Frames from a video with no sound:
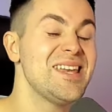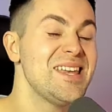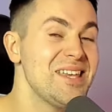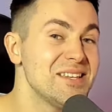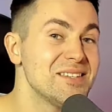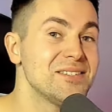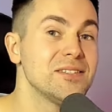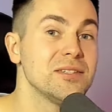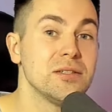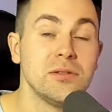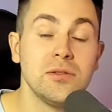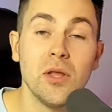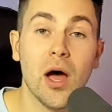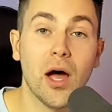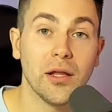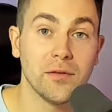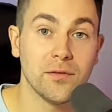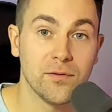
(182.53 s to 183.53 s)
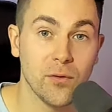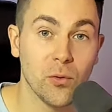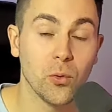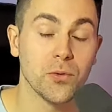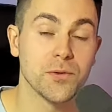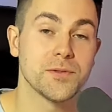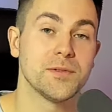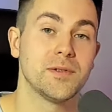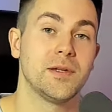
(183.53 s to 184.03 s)
is not
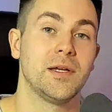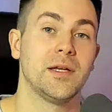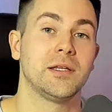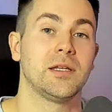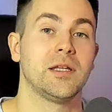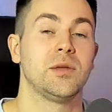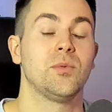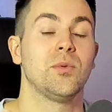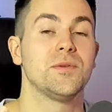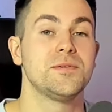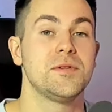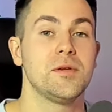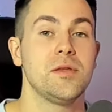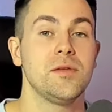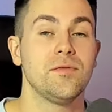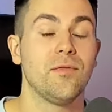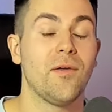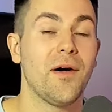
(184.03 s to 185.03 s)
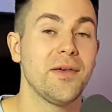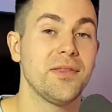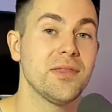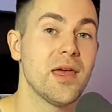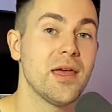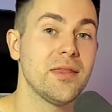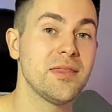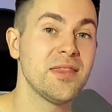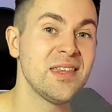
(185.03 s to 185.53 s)
false, and it will signify
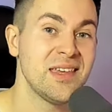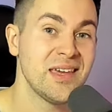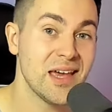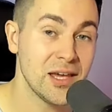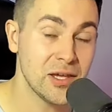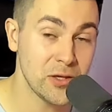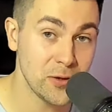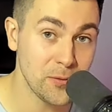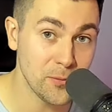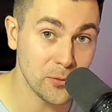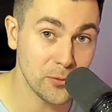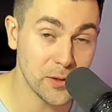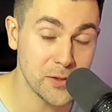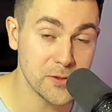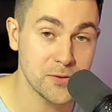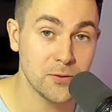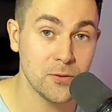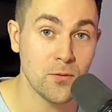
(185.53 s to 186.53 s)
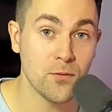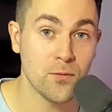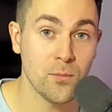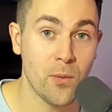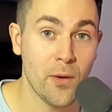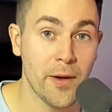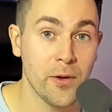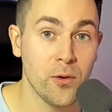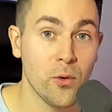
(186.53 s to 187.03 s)
that the accumulation of
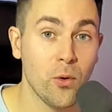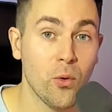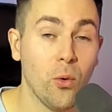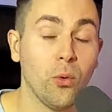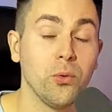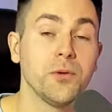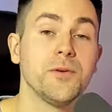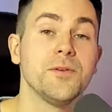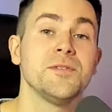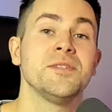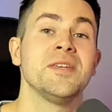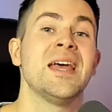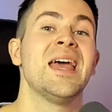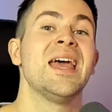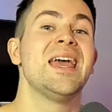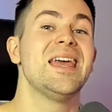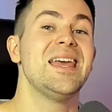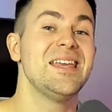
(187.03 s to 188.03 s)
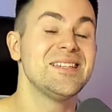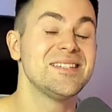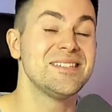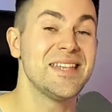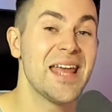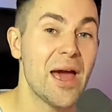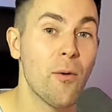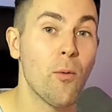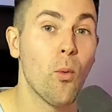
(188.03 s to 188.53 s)
buying orders is
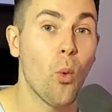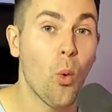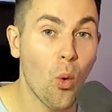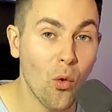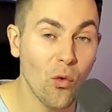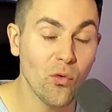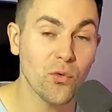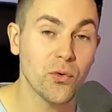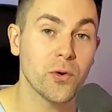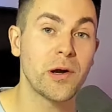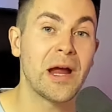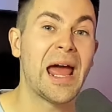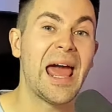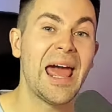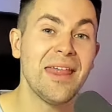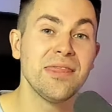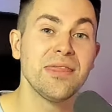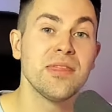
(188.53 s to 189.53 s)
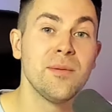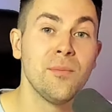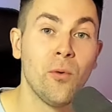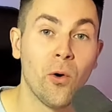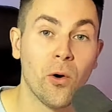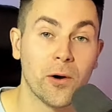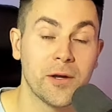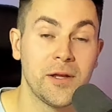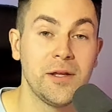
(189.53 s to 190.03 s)
now over and the
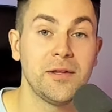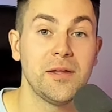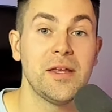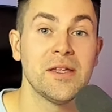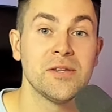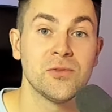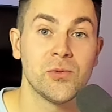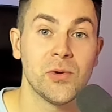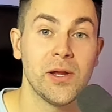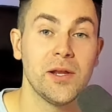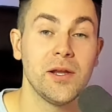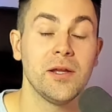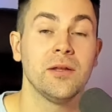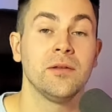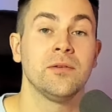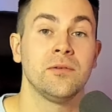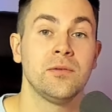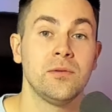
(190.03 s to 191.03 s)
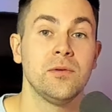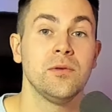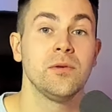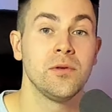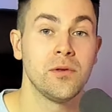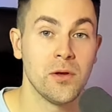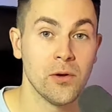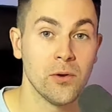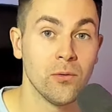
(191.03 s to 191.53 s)
market is ready to
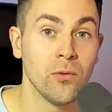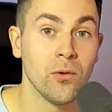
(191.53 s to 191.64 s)
go